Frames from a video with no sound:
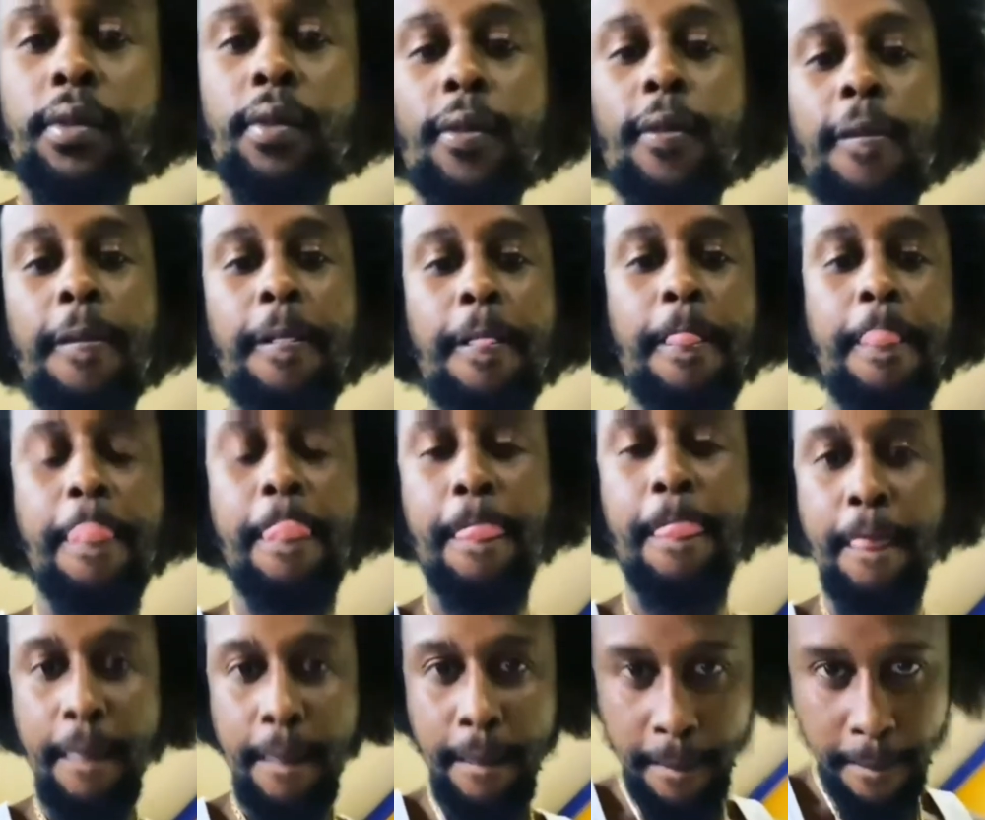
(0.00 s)
since
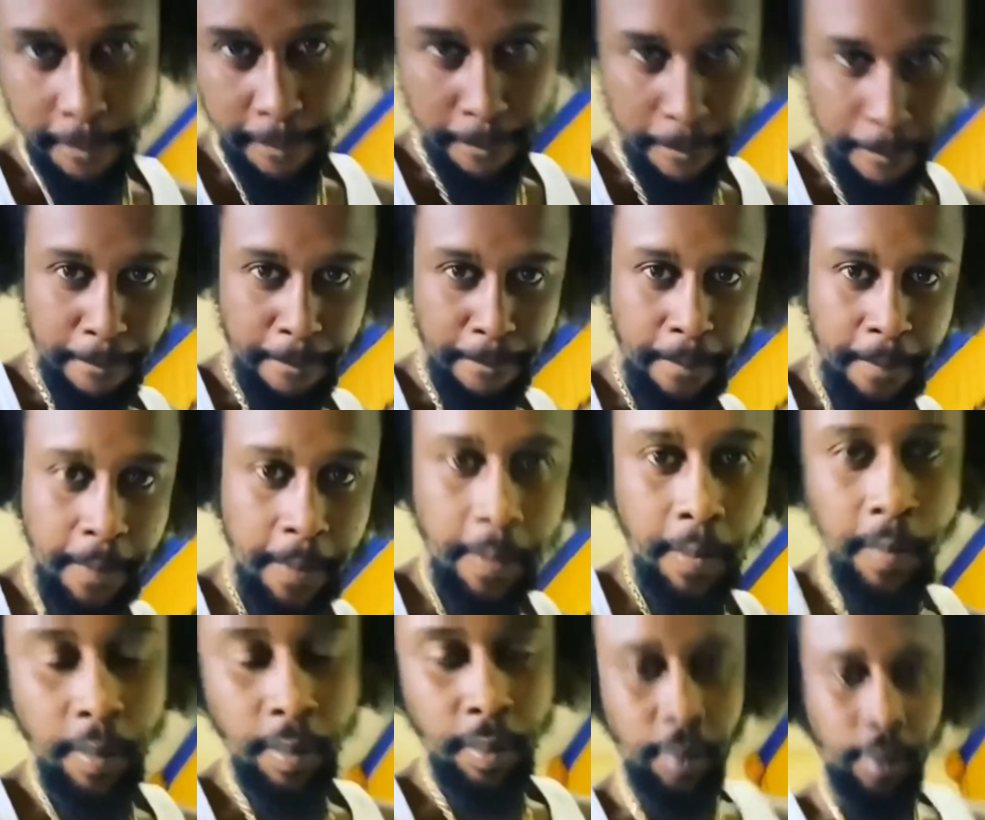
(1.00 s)
the
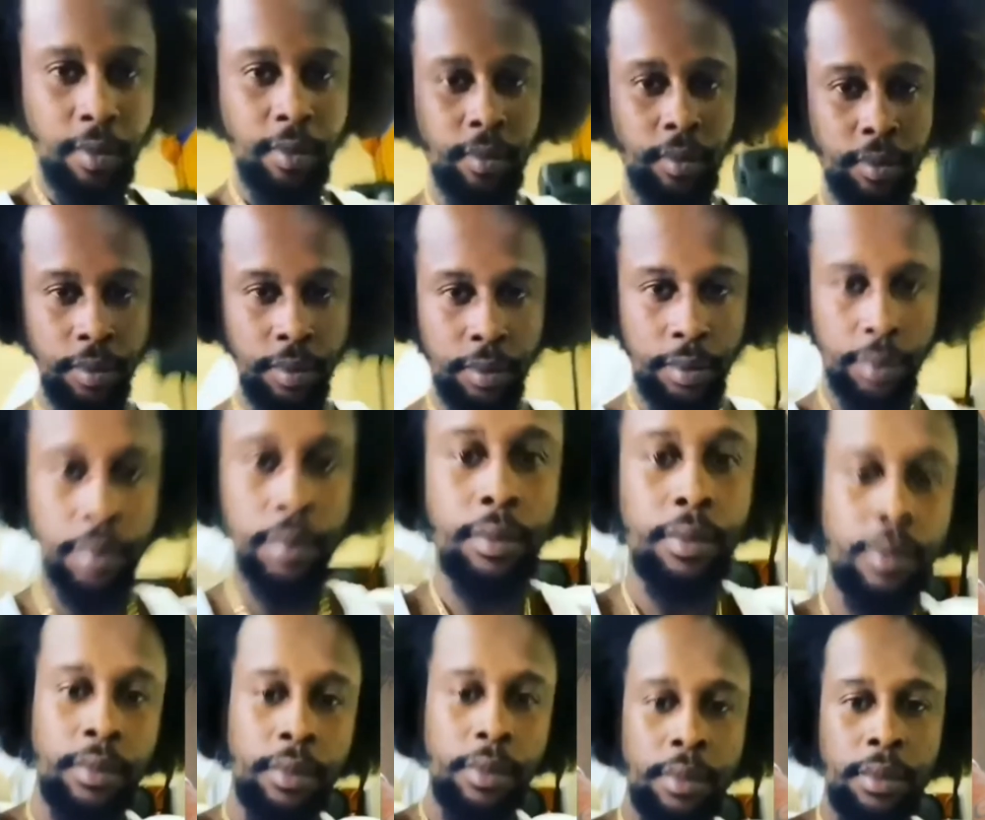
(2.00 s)
ear cut, you
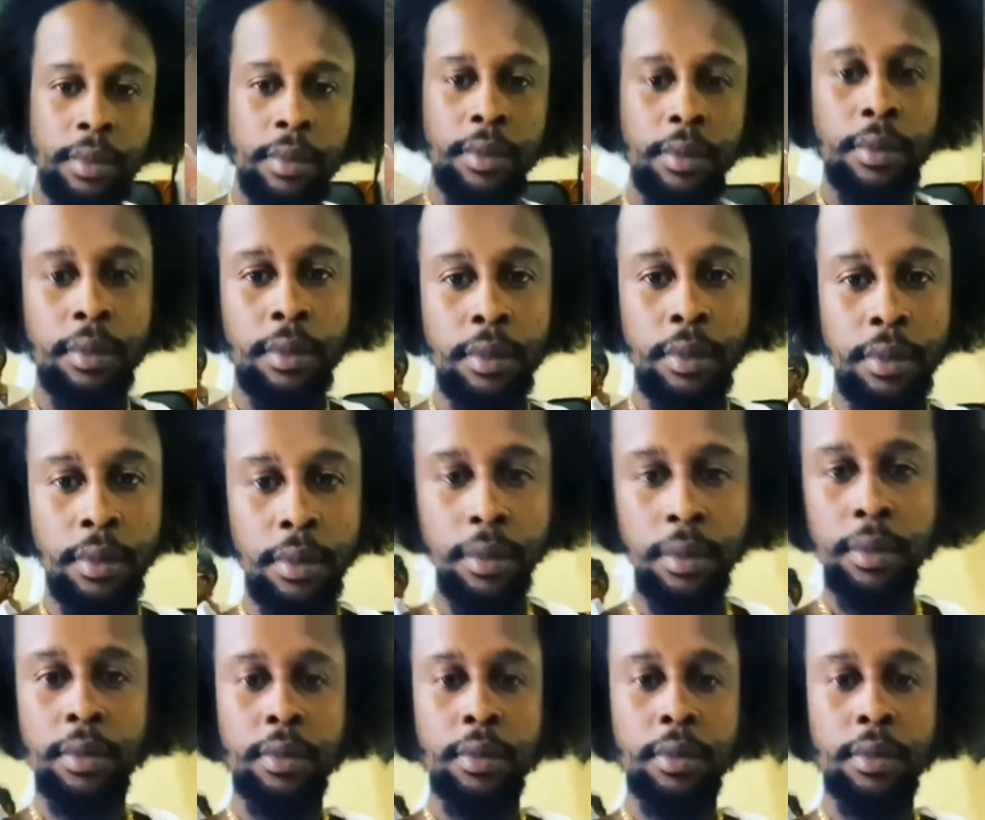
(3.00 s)
see what I'm saying?